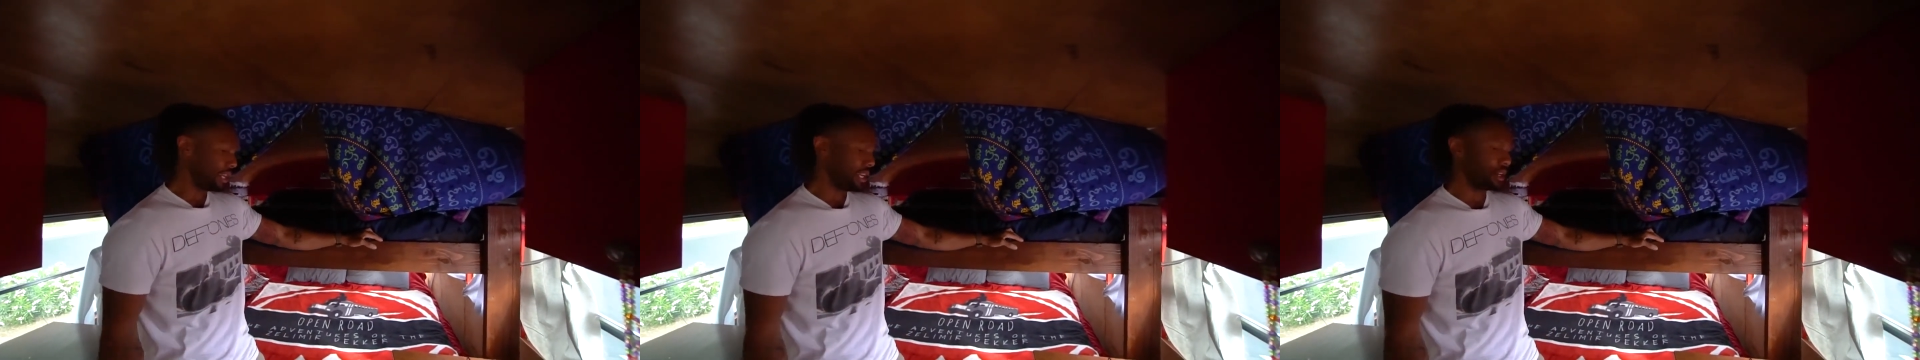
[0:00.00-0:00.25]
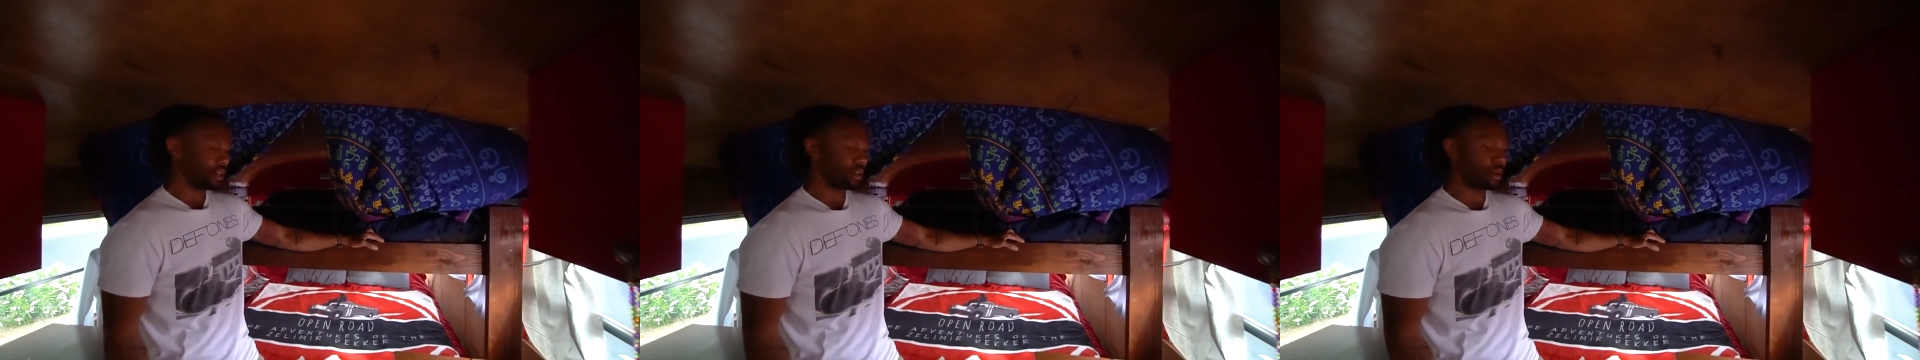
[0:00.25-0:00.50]

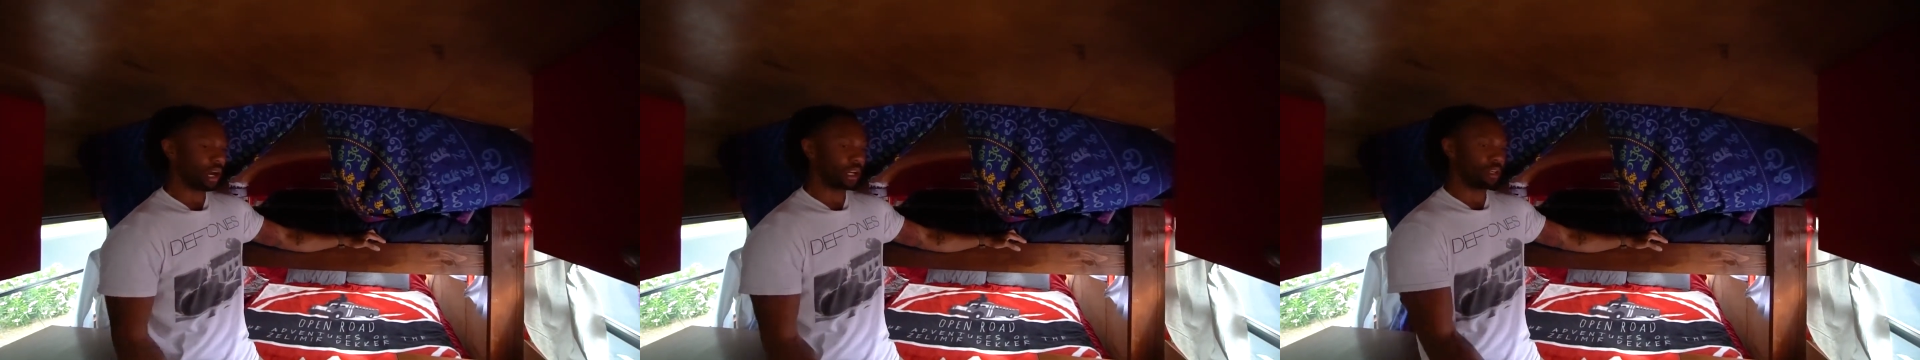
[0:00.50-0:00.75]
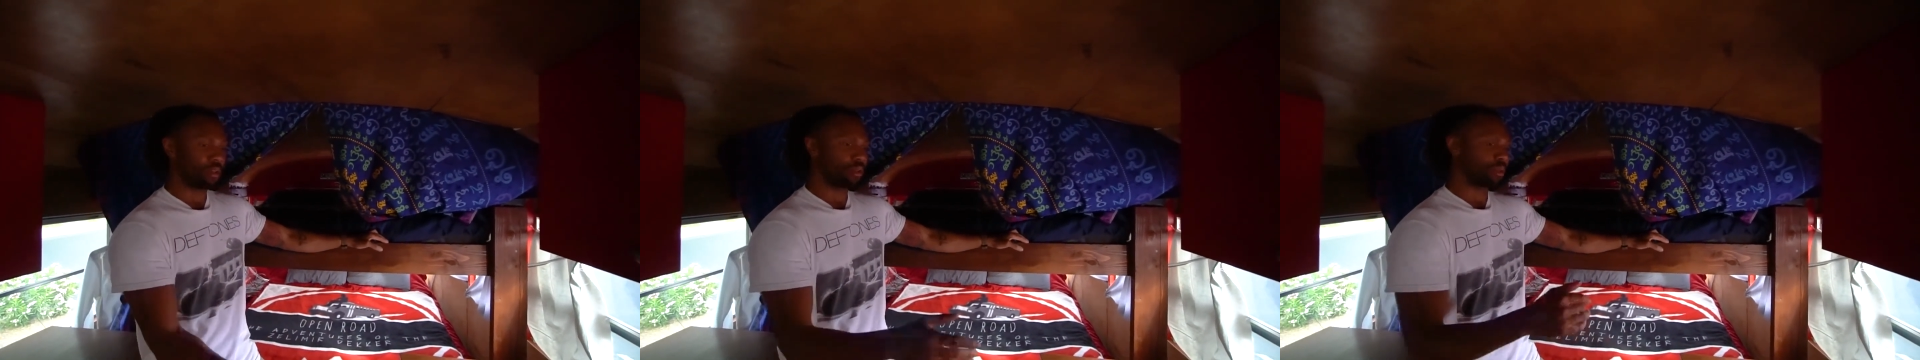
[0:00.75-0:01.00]
heater, I
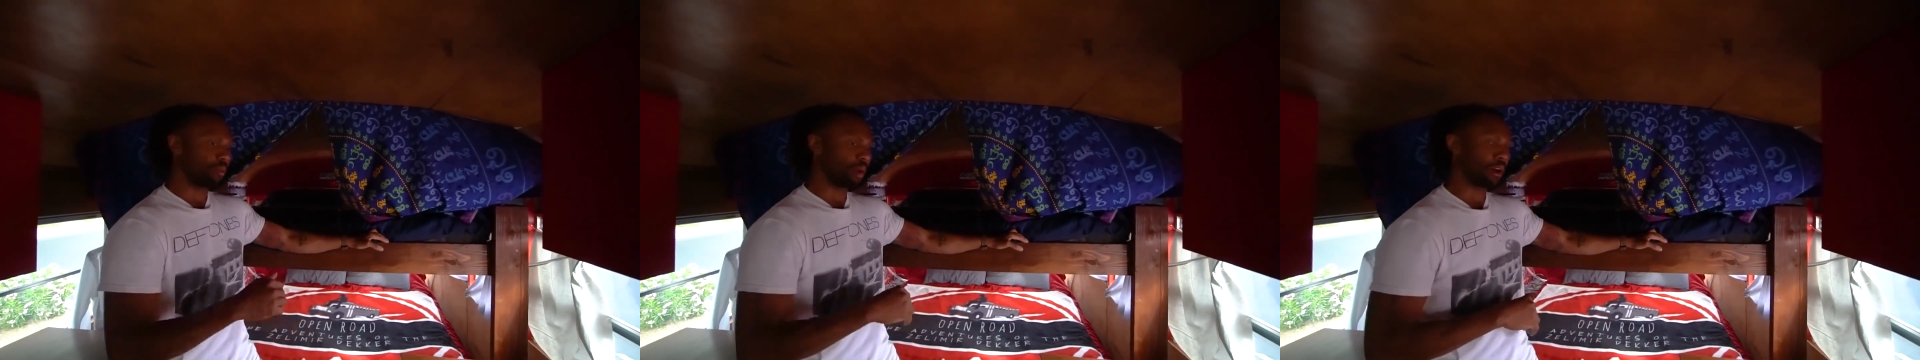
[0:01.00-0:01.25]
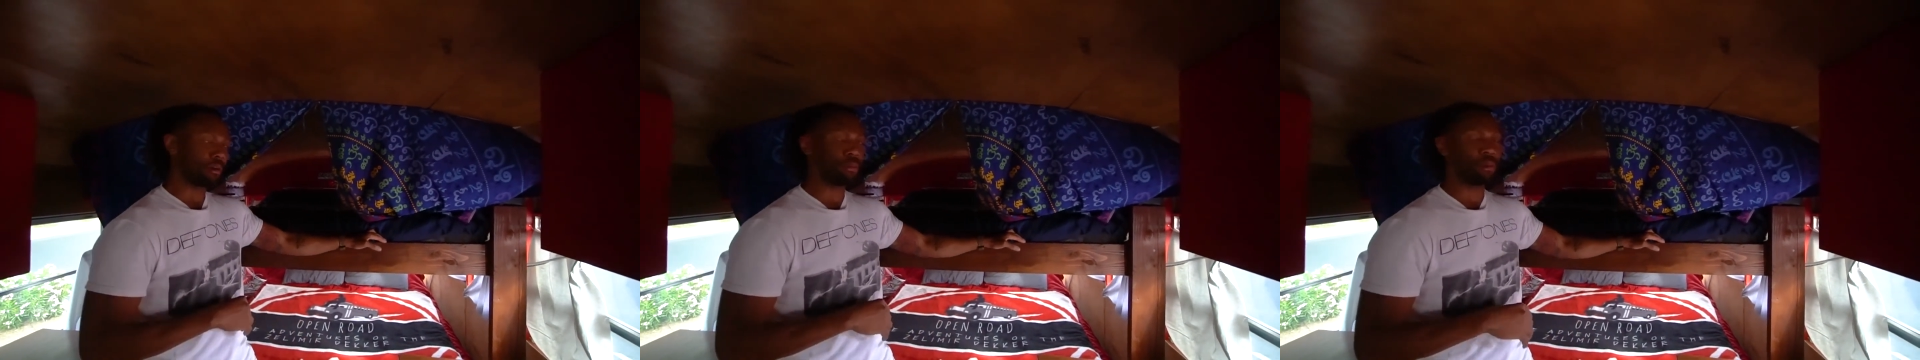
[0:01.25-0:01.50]
can use the
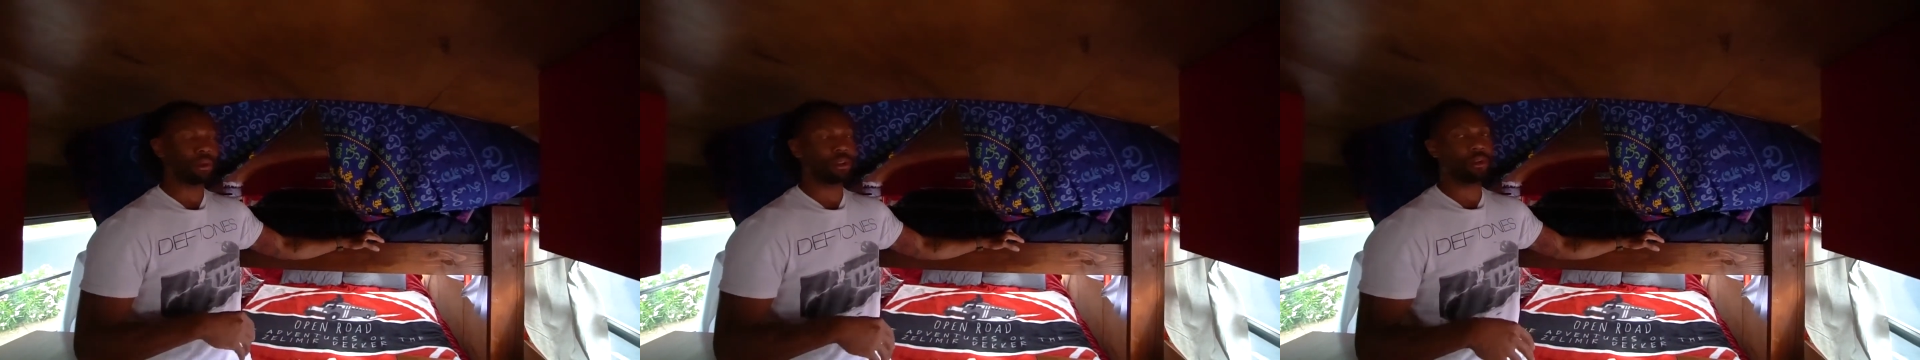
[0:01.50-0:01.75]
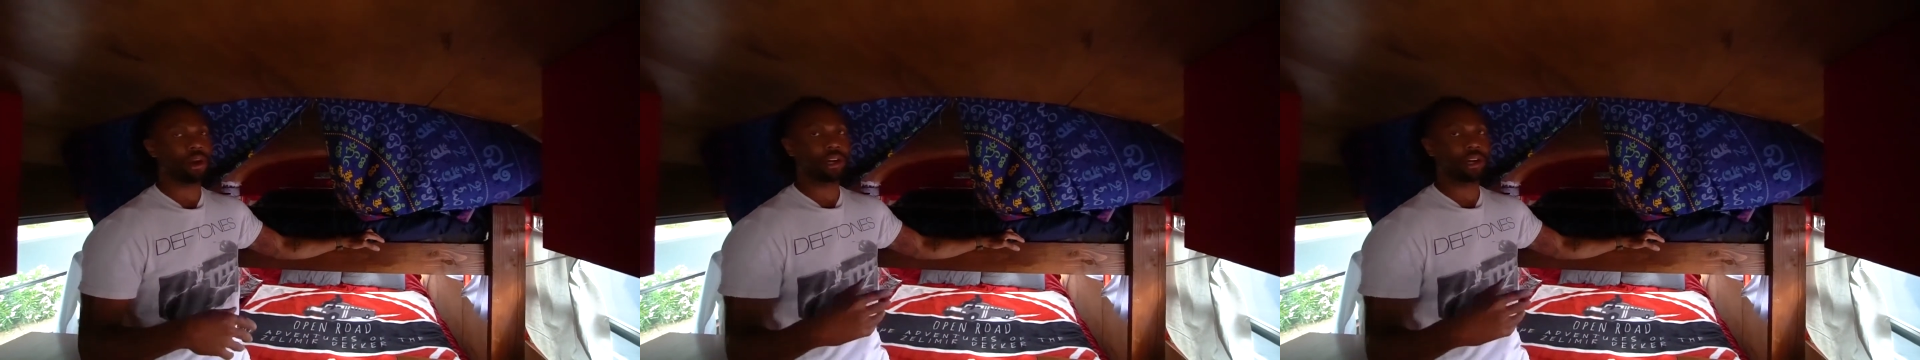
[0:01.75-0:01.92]
water boiler,